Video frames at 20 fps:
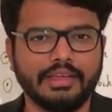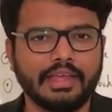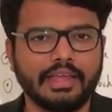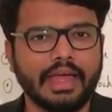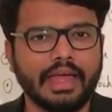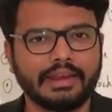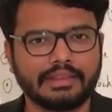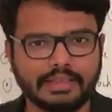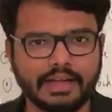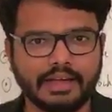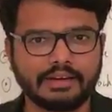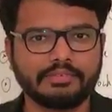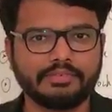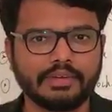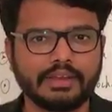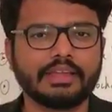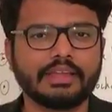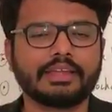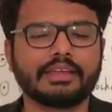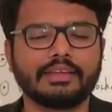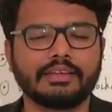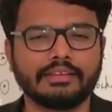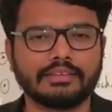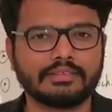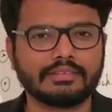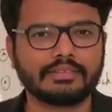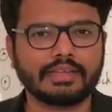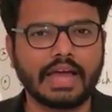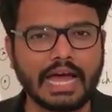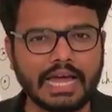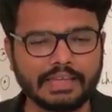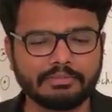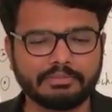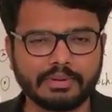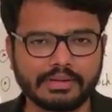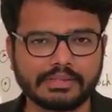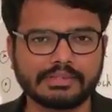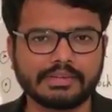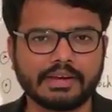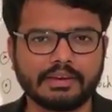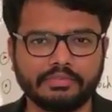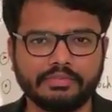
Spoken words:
And that feeling is, I personally